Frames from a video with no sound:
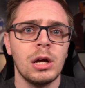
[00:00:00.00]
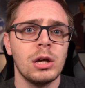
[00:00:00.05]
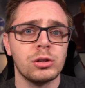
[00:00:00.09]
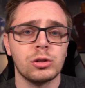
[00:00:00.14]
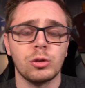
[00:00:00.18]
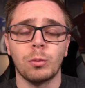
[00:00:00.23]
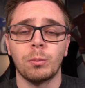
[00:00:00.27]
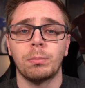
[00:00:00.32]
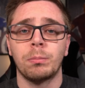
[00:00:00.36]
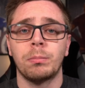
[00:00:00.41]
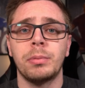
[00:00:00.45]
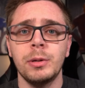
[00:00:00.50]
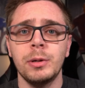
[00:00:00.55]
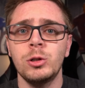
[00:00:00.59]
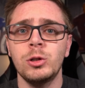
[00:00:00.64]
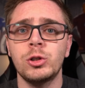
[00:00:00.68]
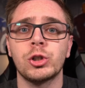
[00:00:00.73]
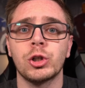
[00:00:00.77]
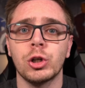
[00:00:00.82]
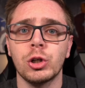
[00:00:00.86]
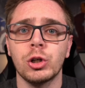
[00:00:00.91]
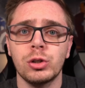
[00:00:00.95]
So be
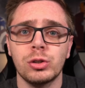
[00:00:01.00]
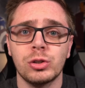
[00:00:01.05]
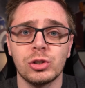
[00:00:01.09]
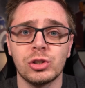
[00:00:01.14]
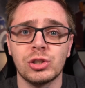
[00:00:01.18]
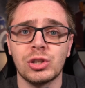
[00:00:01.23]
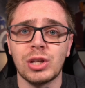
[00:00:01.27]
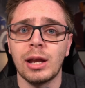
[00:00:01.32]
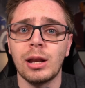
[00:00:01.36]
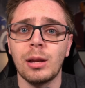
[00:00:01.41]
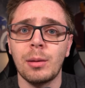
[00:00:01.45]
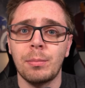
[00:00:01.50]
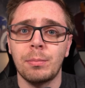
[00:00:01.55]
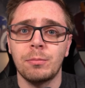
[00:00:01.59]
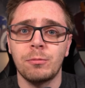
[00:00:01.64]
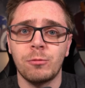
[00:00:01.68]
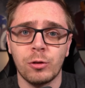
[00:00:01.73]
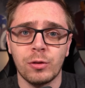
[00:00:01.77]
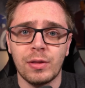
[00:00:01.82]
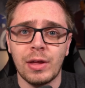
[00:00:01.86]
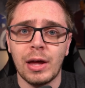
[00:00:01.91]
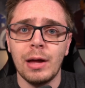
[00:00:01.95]
sure to sign up
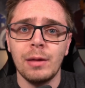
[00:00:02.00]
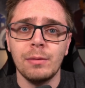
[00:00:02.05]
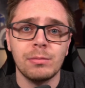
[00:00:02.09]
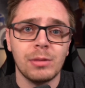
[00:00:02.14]
for that.